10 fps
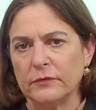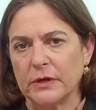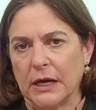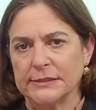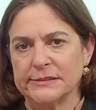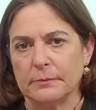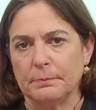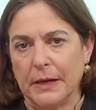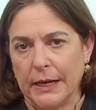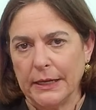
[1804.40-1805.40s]
of Gaza
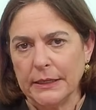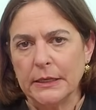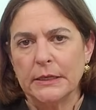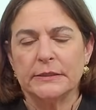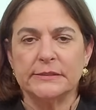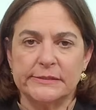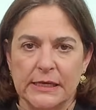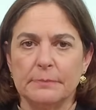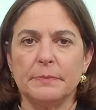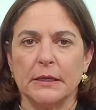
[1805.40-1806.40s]
by the
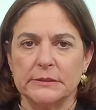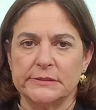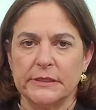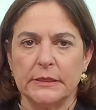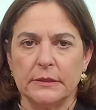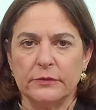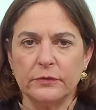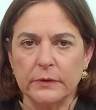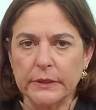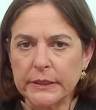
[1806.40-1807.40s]
same Palestinian
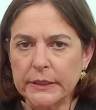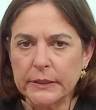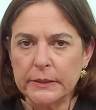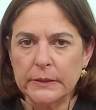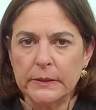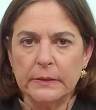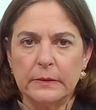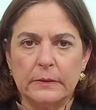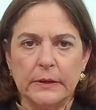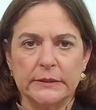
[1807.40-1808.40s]
Authority,
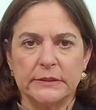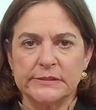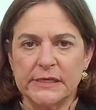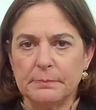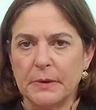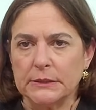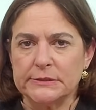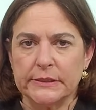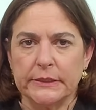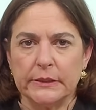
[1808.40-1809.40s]
right? The same
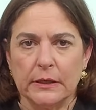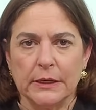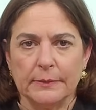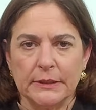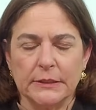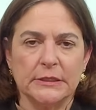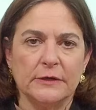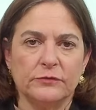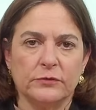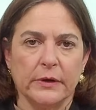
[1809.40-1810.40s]
Palestinian army that
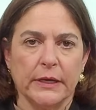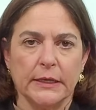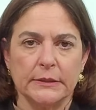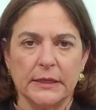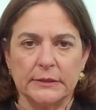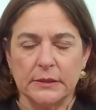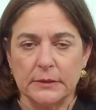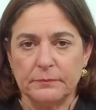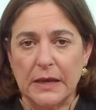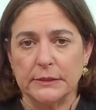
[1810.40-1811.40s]
they've trained, that
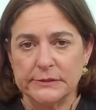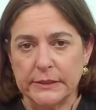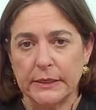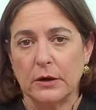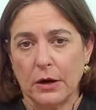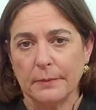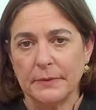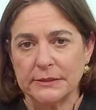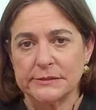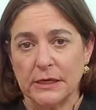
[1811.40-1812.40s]
the Palestinian
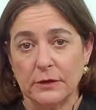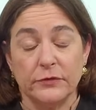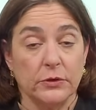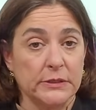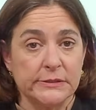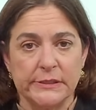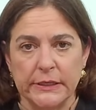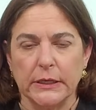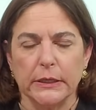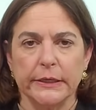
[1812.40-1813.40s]
army itself, you can see
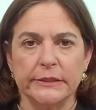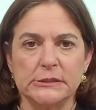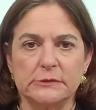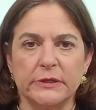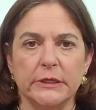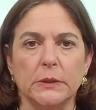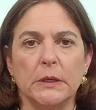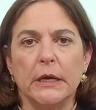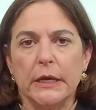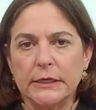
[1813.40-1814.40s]
here in this video,
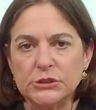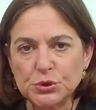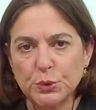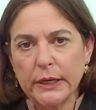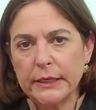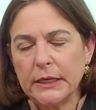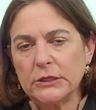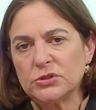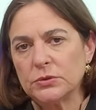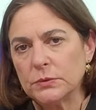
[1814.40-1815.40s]
is
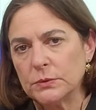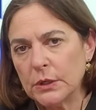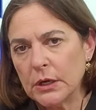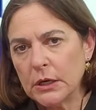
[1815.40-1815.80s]
training to